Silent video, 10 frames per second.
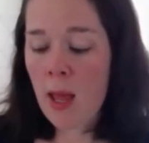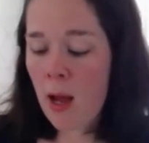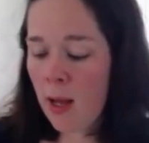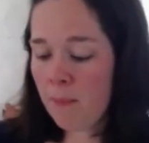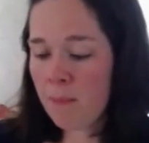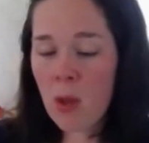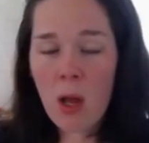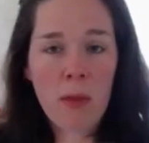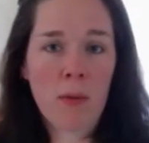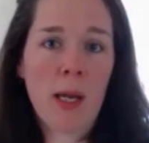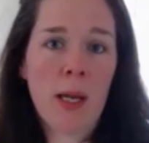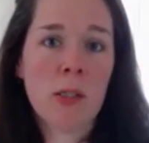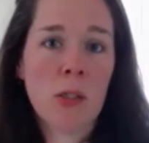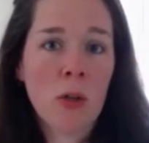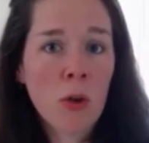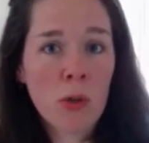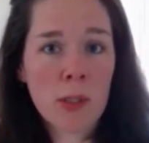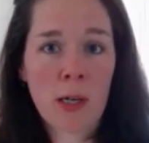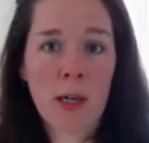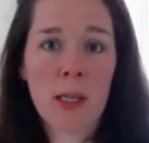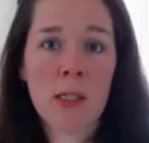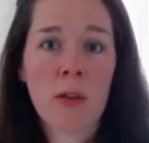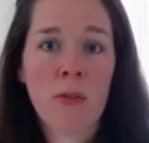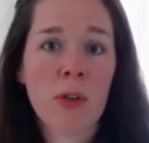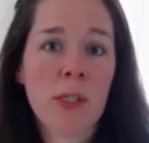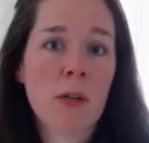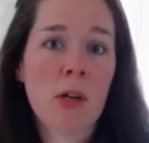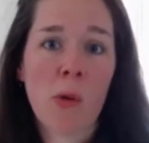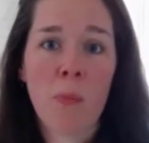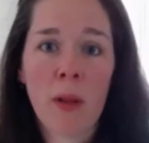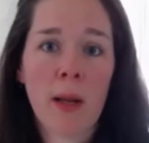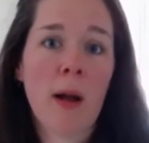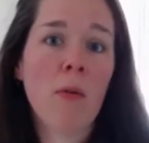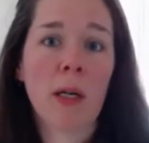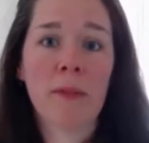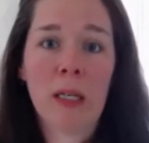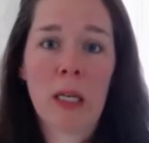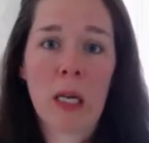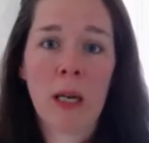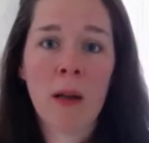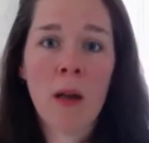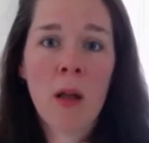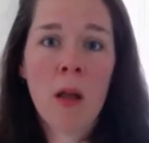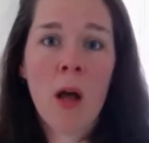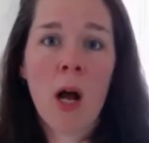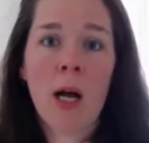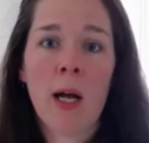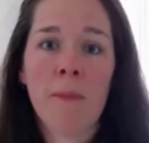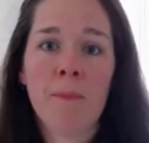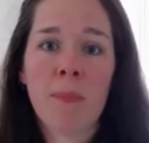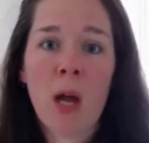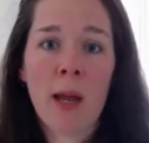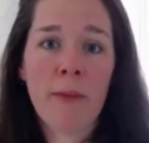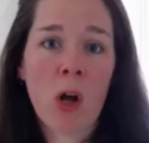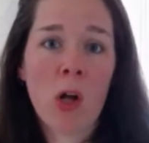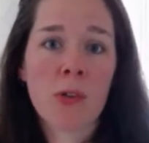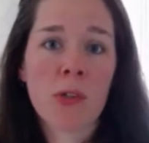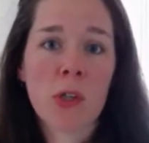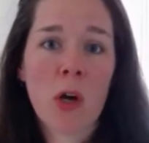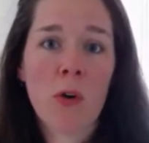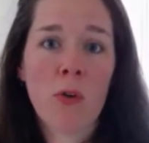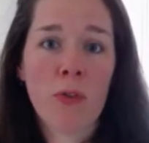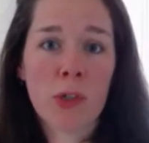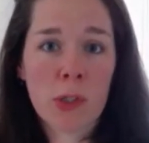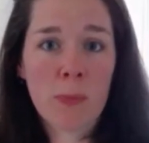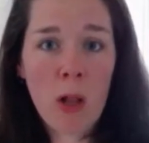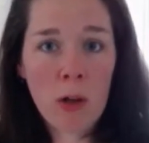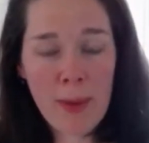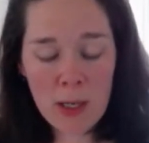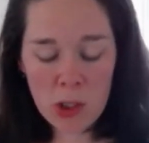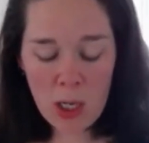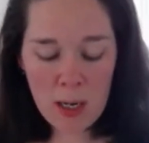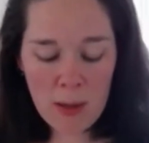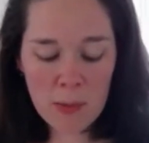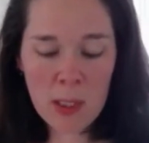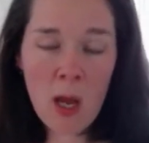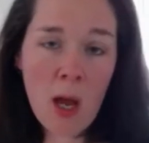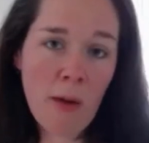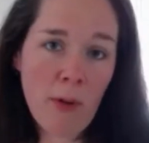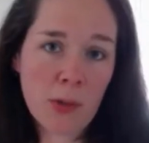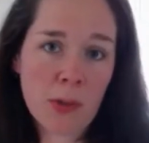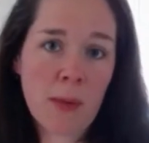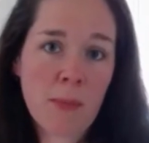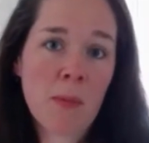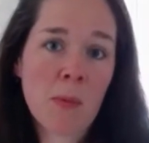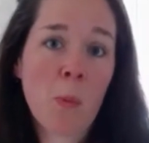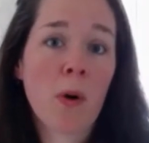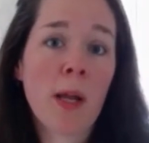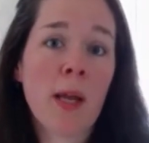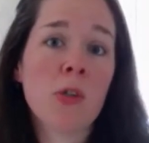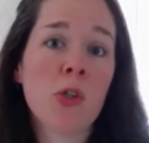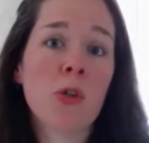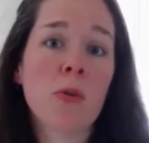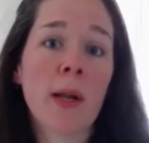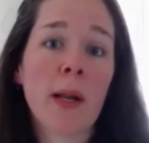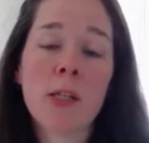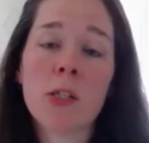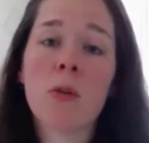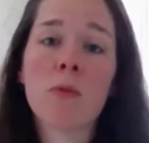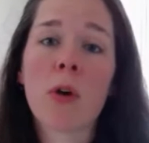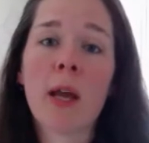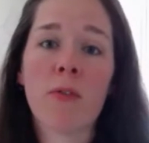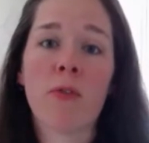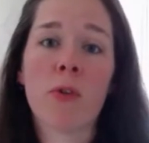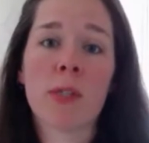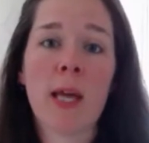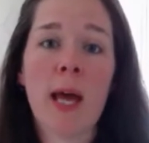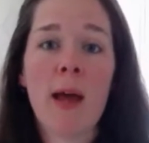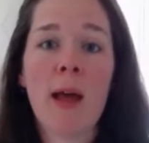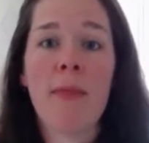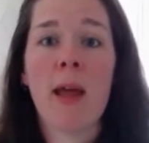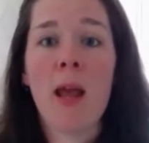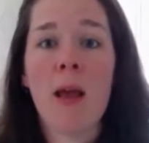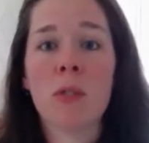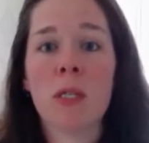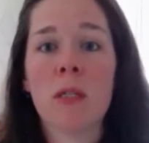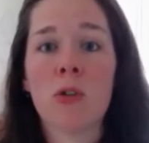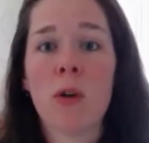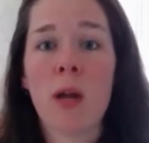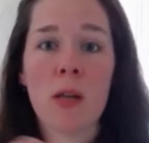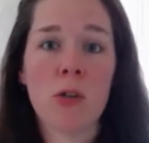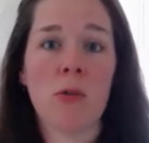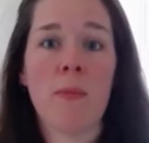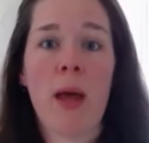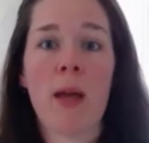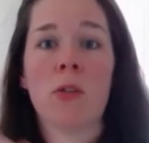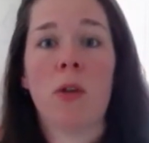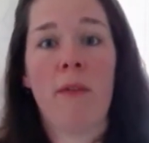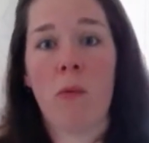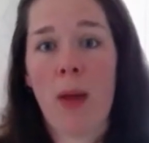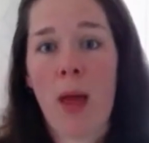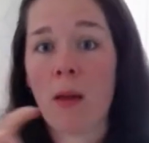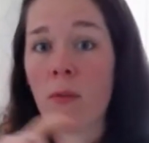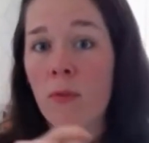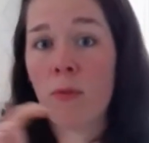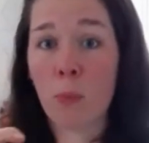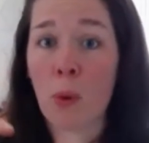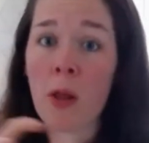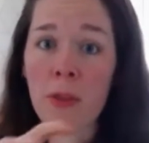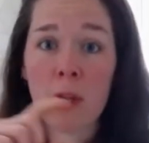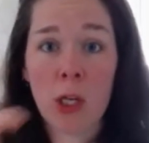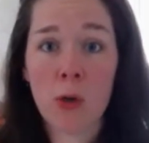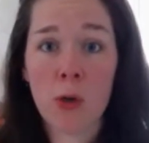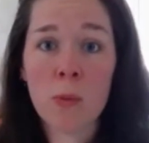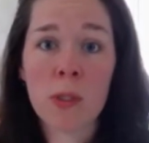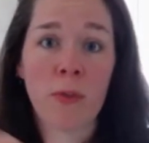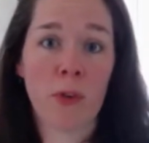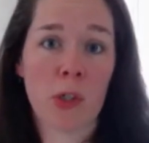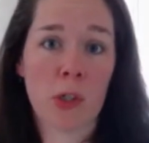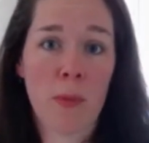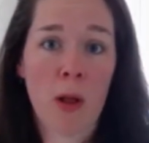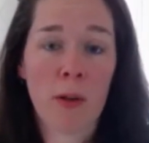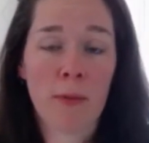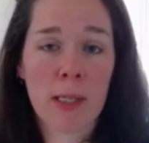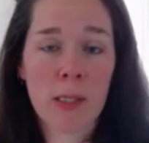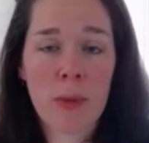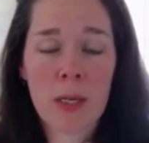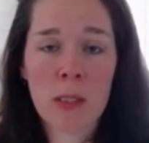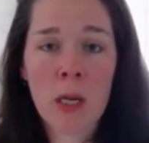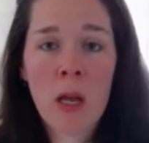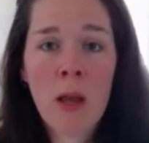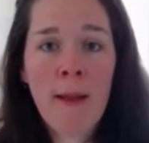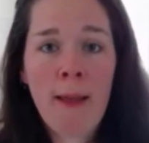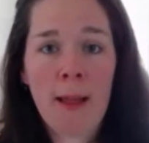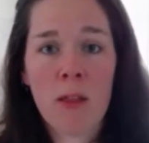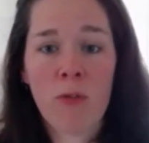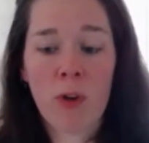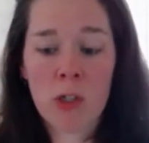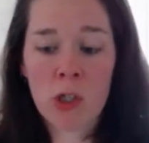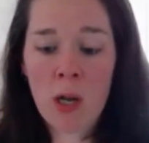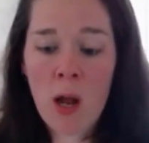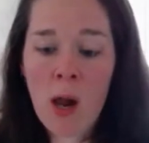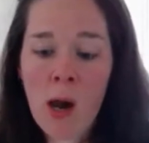Otherwise, tuck it into the freezer and you can pull it out whenever you need it. I've also, for smaller batch items, I've also sometimes poured it into an ice cube tray and froze that, and then emptied the tray into a bag. So I have a bag of broth cubes for smaller recipes in the fridge.